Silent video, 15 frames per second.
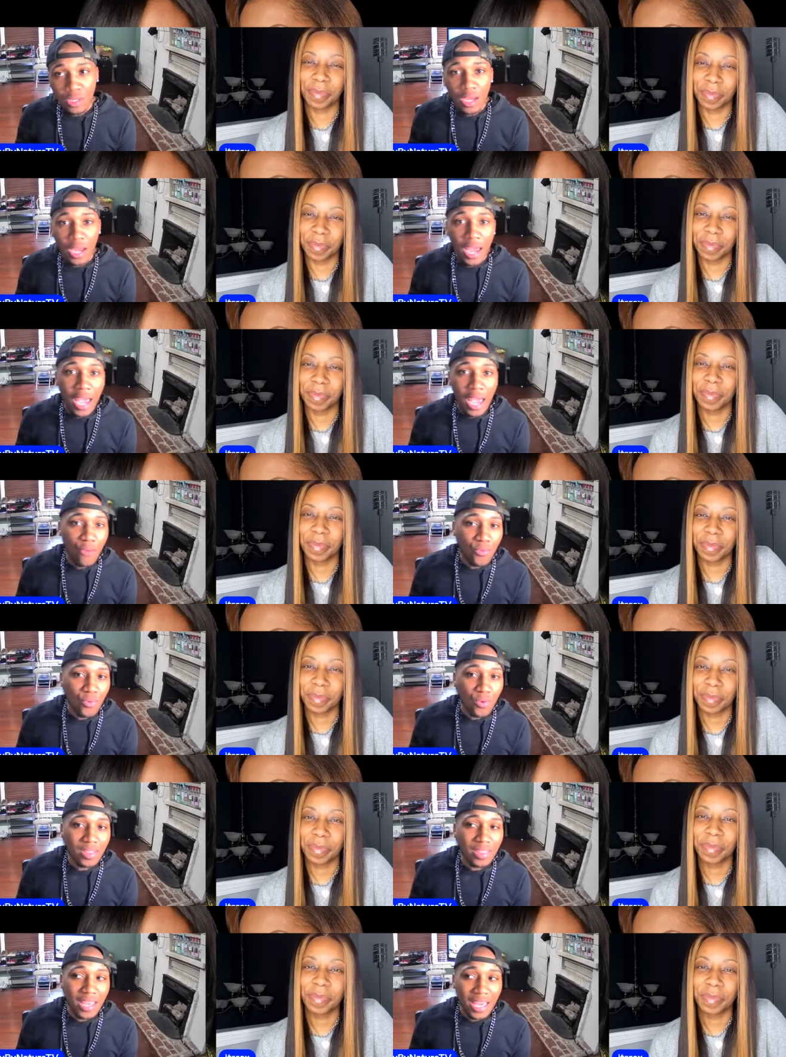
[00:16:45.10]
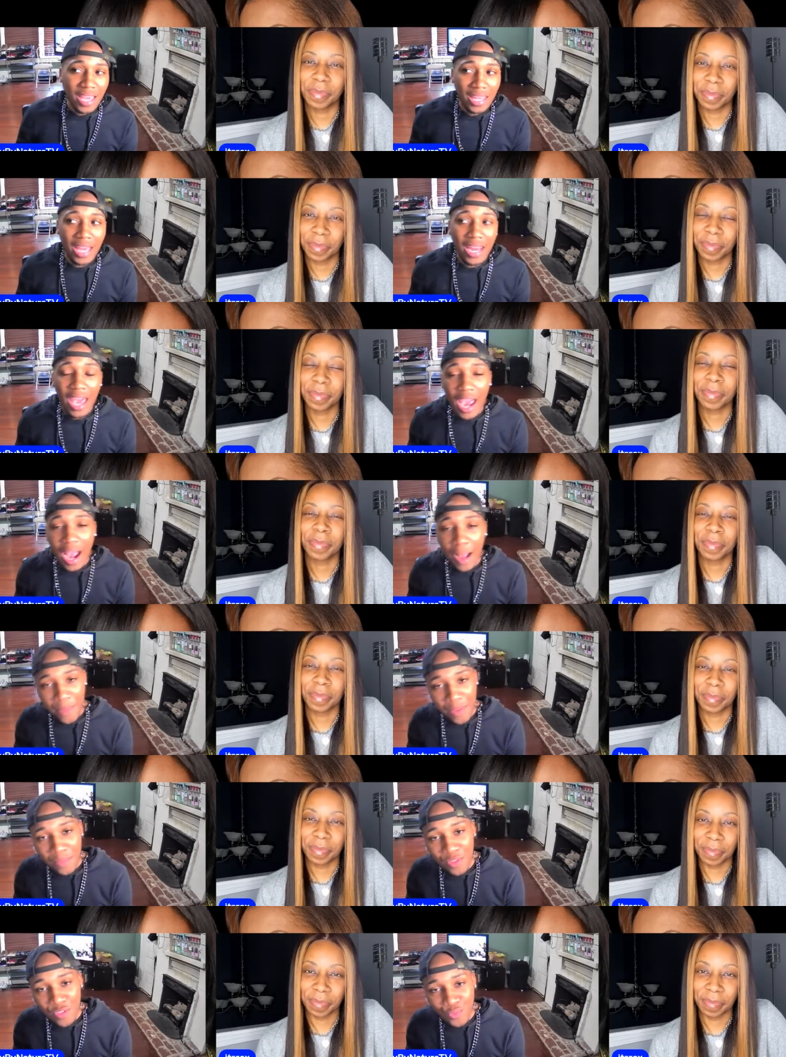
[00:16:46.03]
Speaker 1: everything that happened
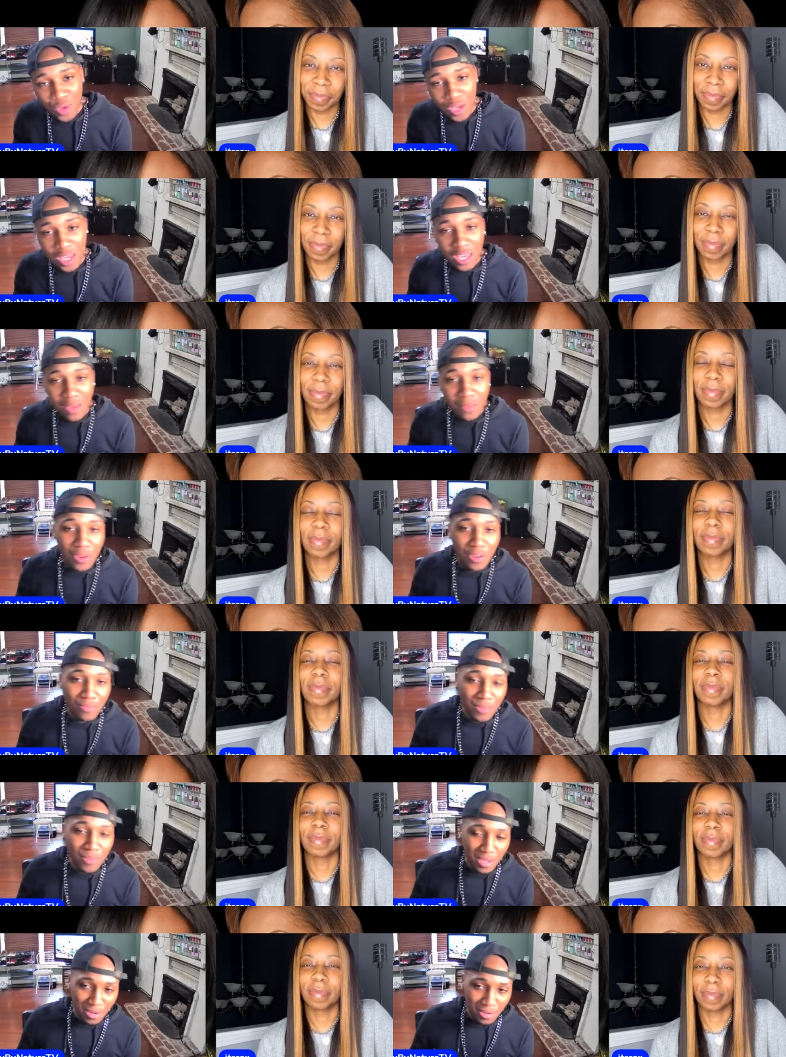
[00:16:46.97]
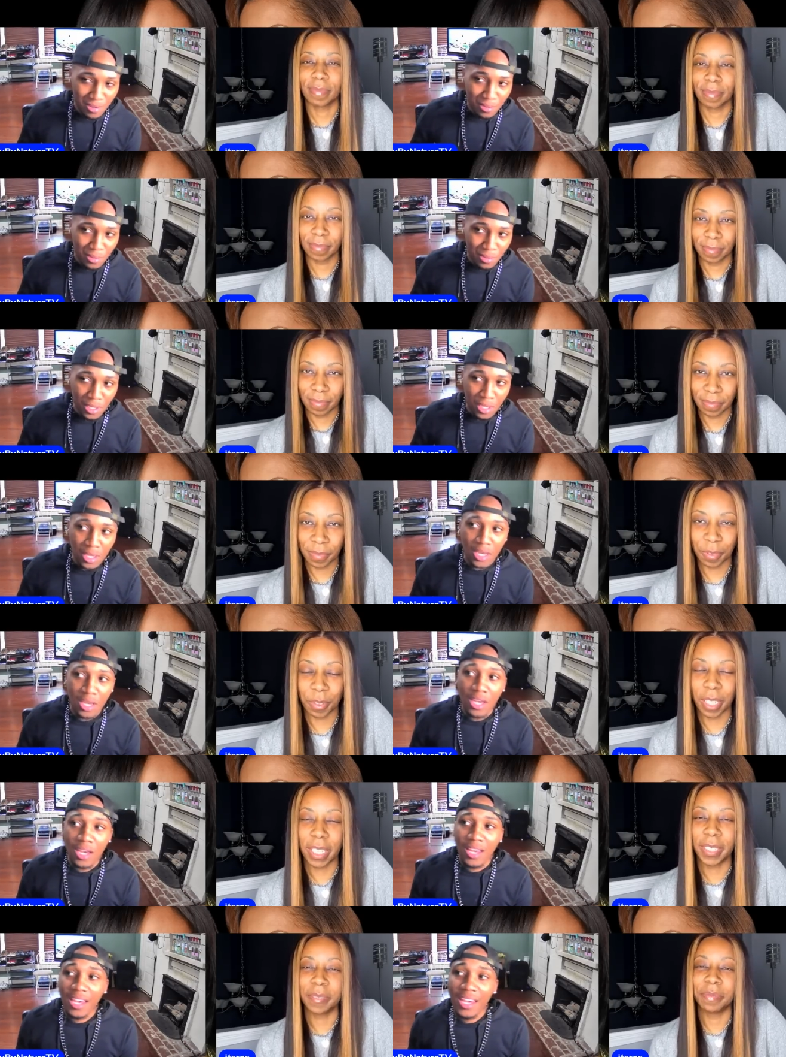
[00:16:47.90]
between him and Amina.
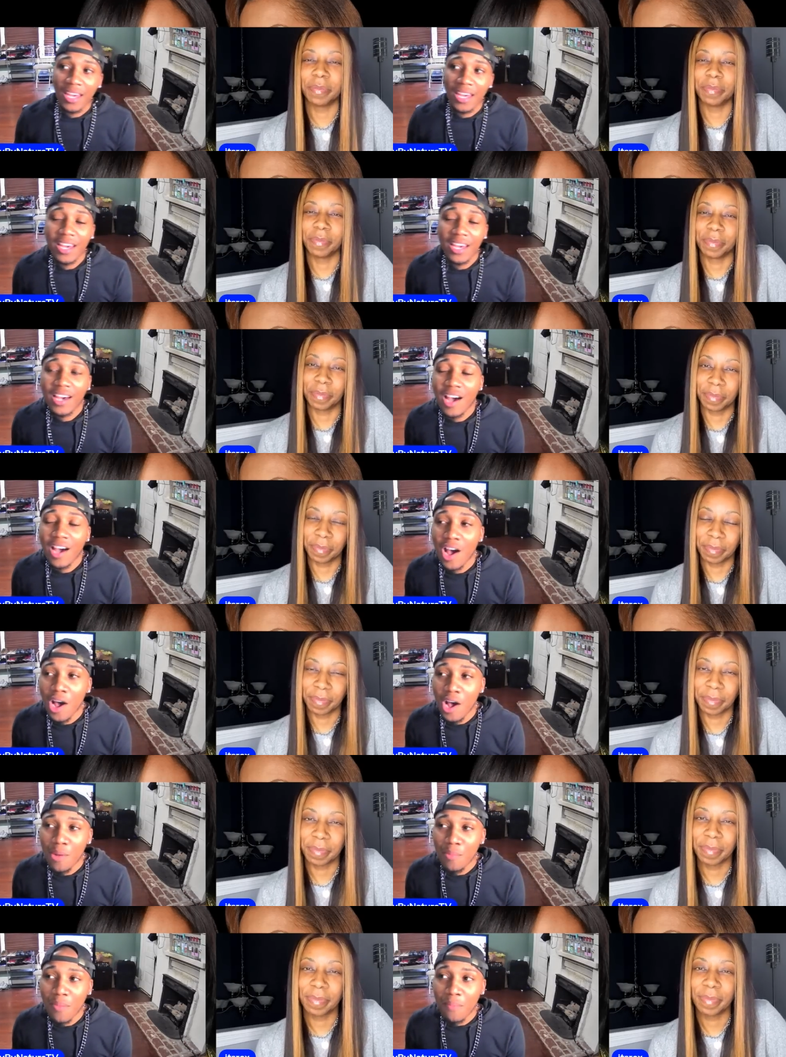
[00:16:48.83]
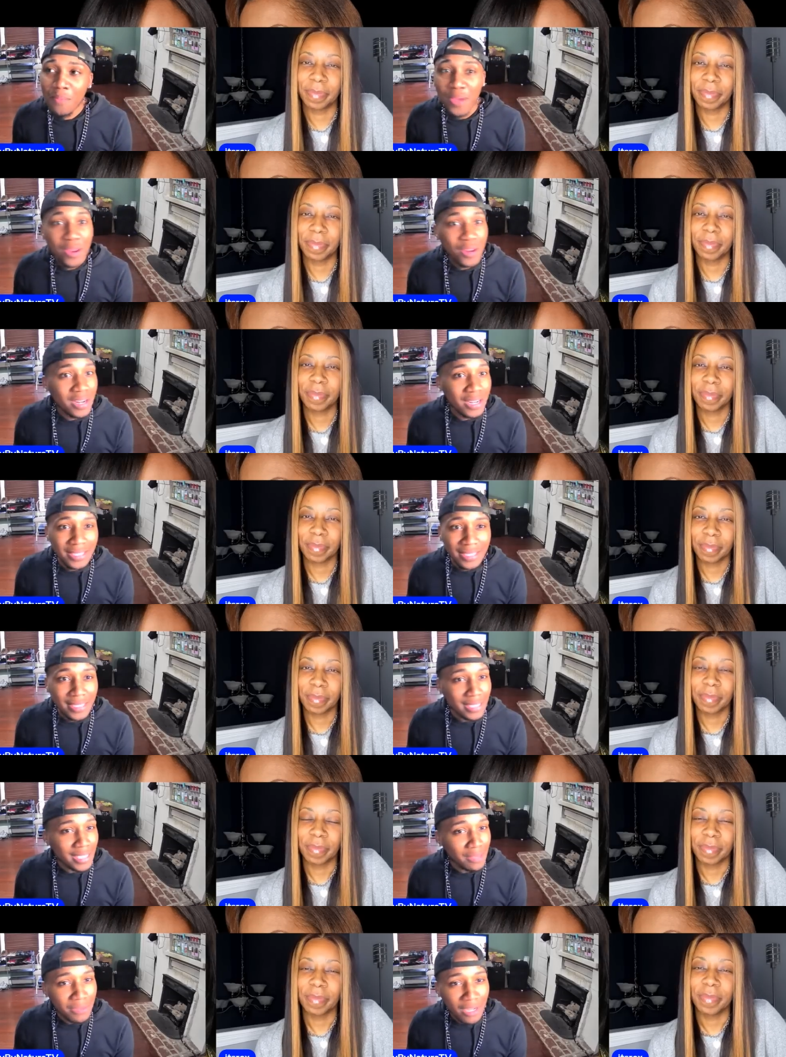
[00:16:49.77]
Right. Um, Peter doesn't
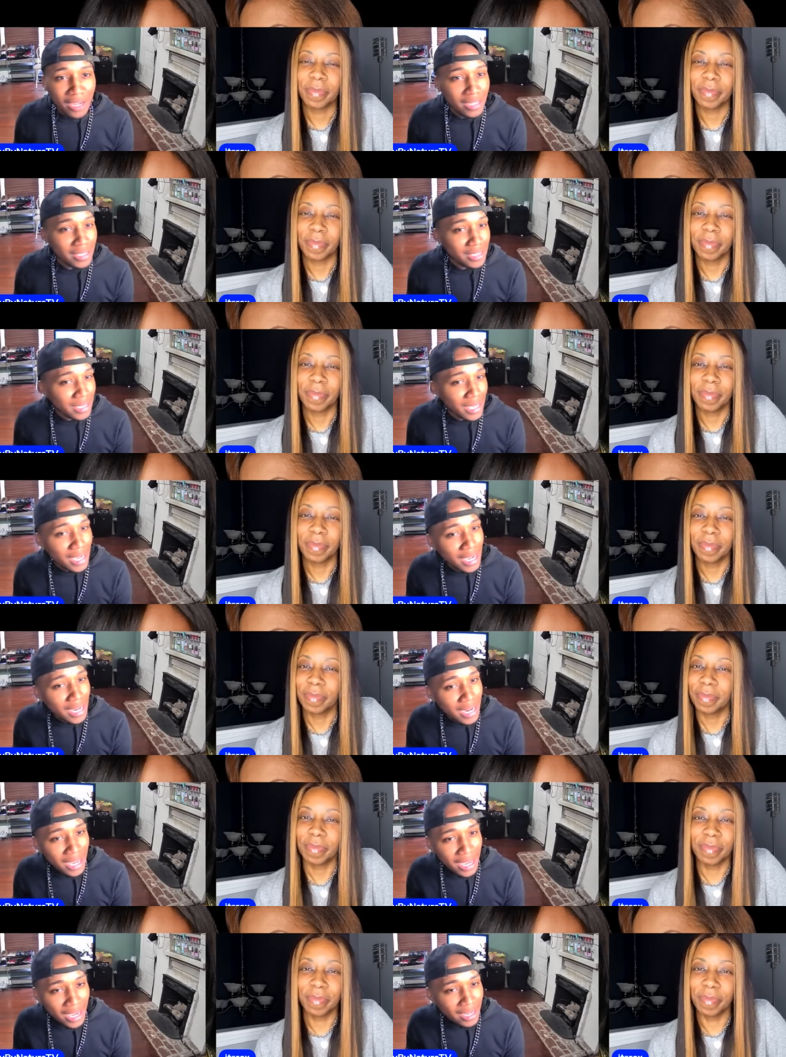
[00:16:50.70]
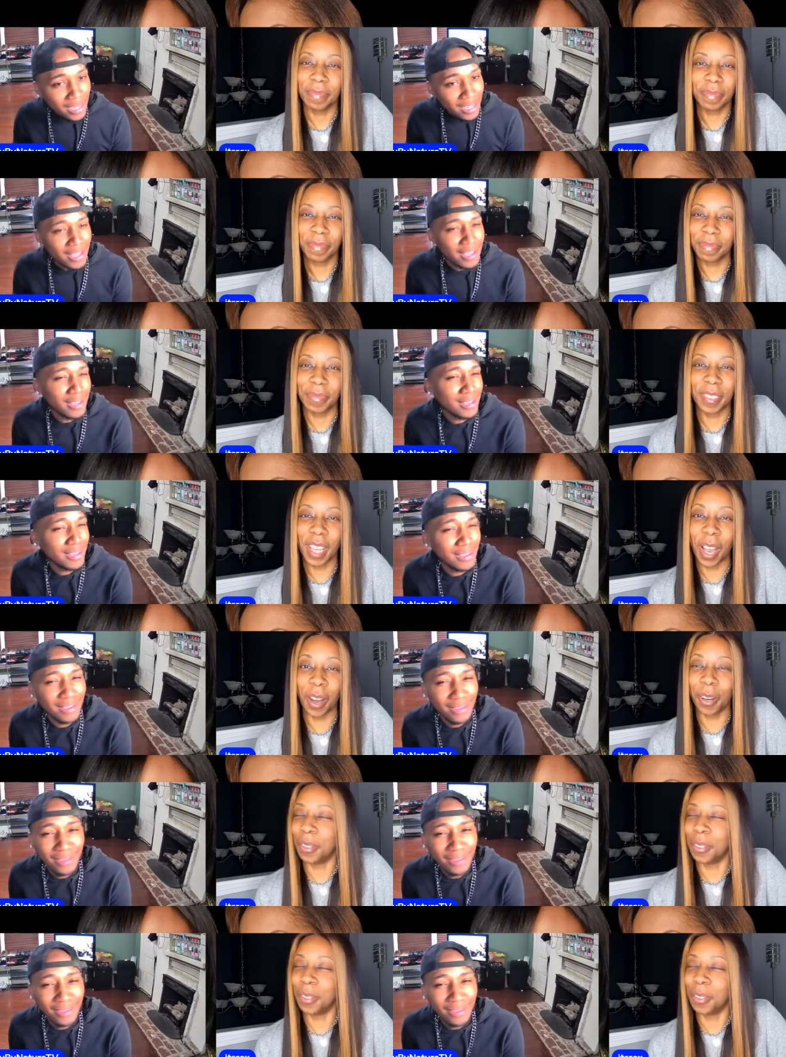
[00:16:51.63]
seem to understand that. no,